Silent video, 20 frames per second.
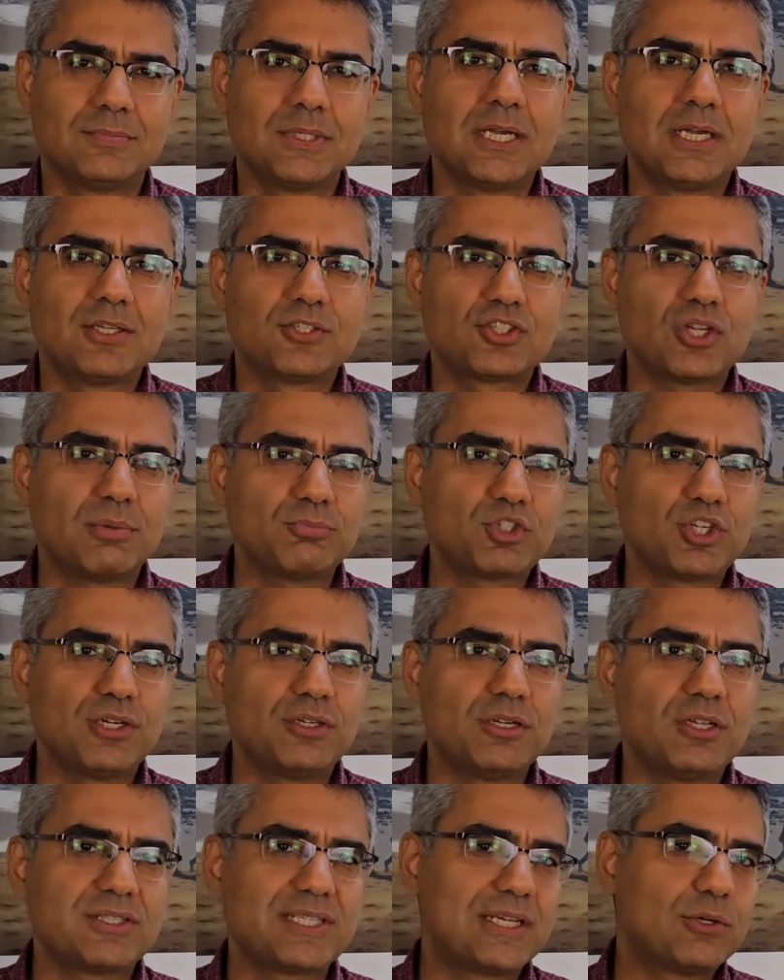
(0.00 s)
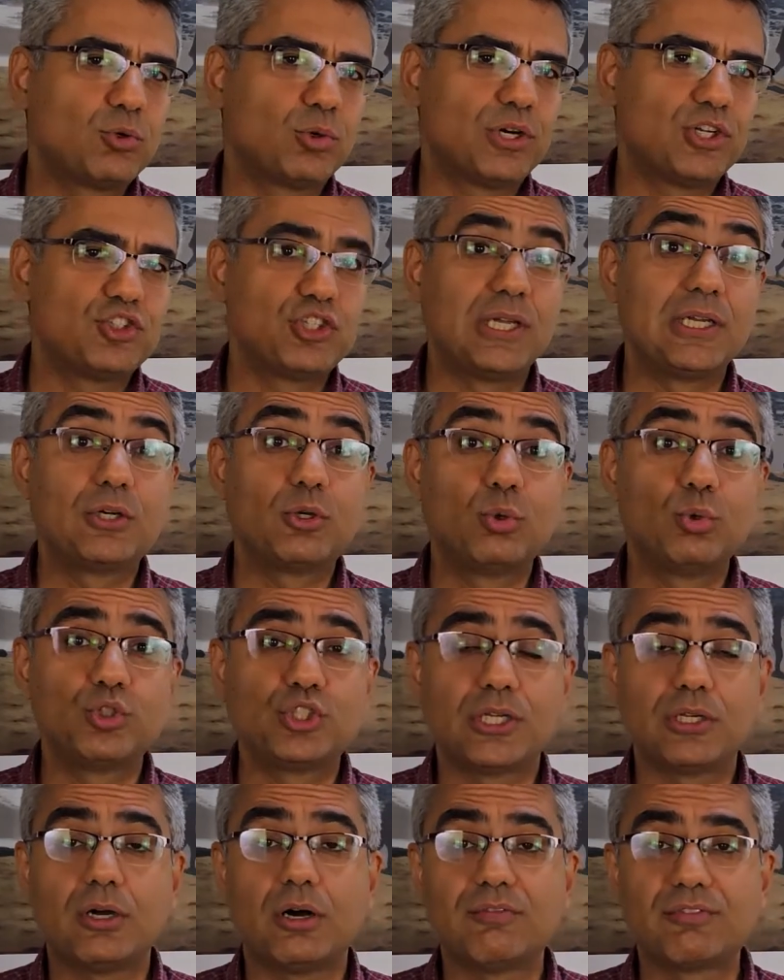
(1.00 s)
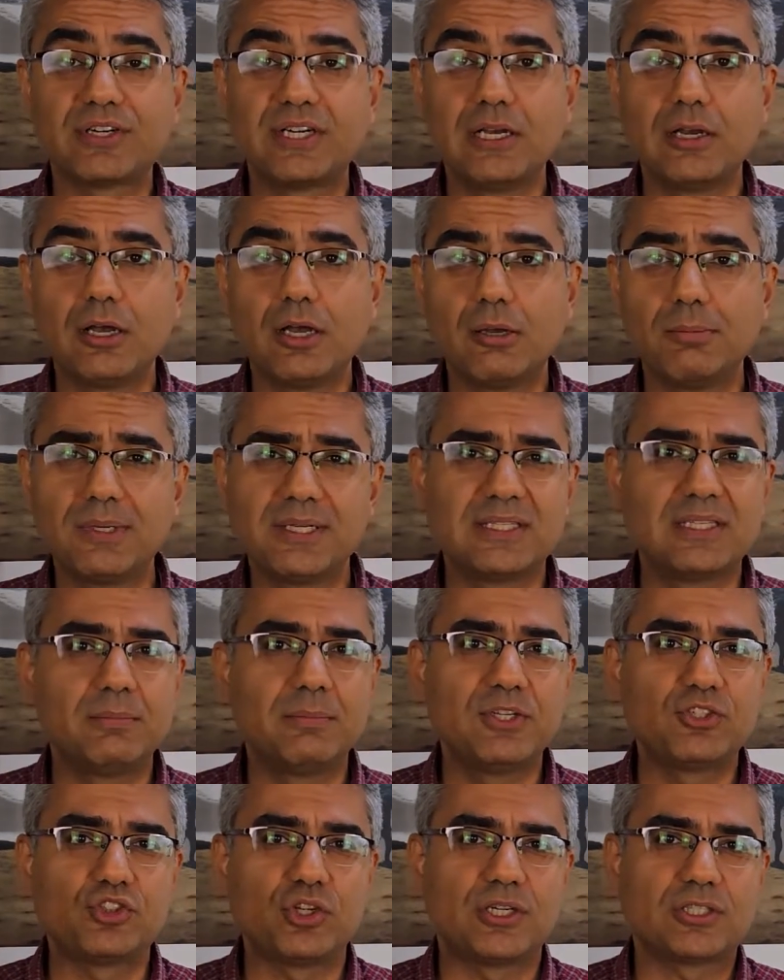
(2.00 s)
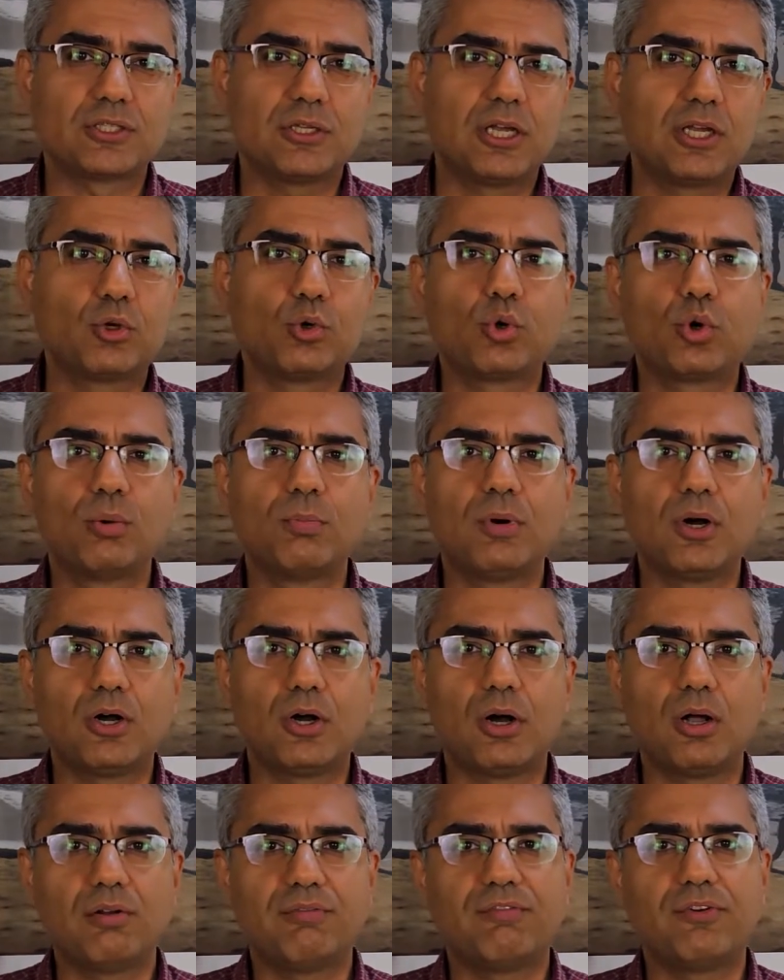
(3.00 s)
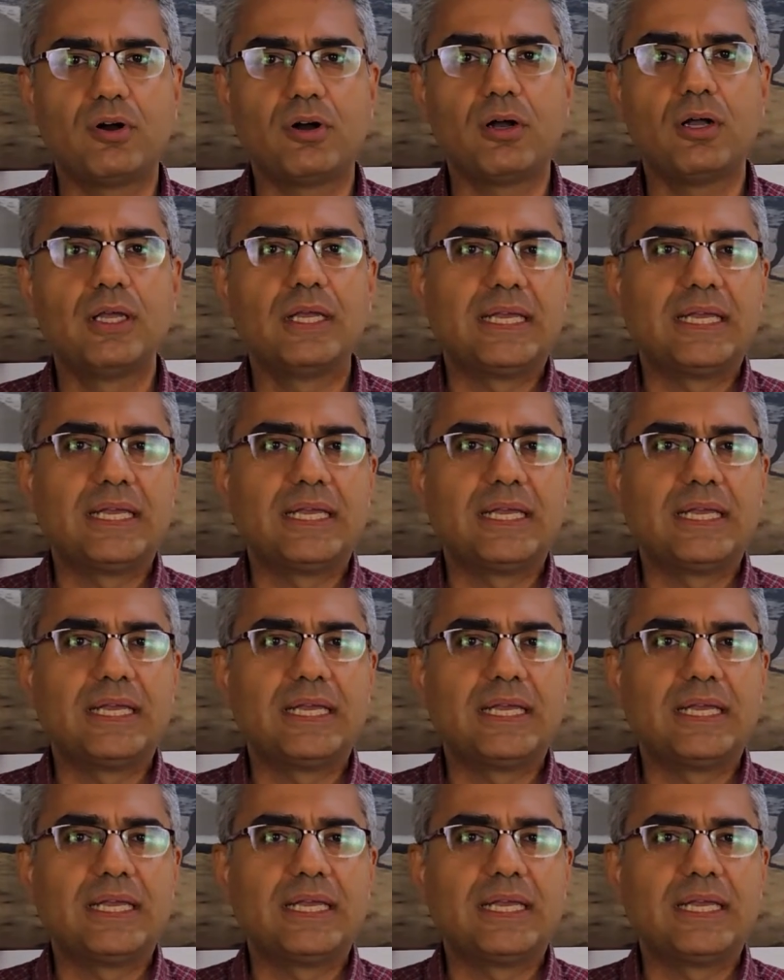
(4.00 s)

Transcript: Some journals encourage the inclusion of reliability measures like Cronbach alpha